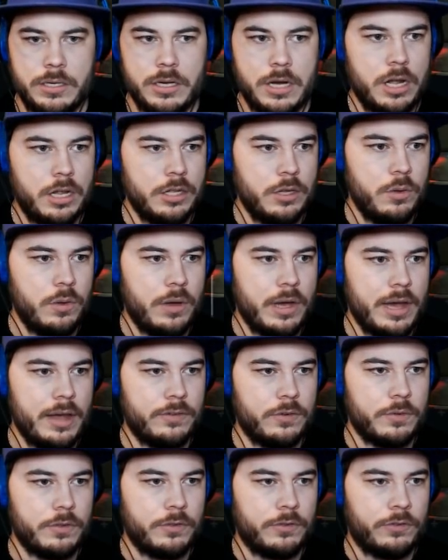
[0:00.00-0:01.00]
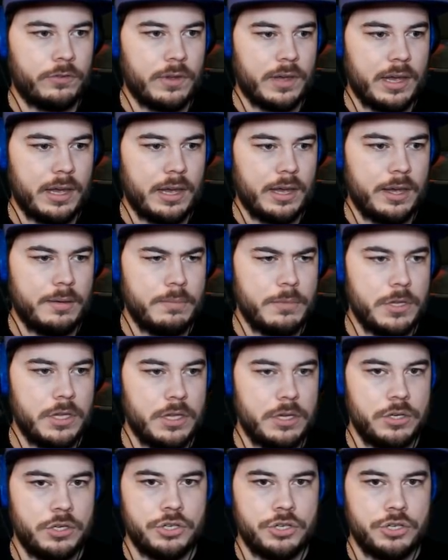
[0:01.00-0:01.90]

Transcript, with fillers: All you guys are the same.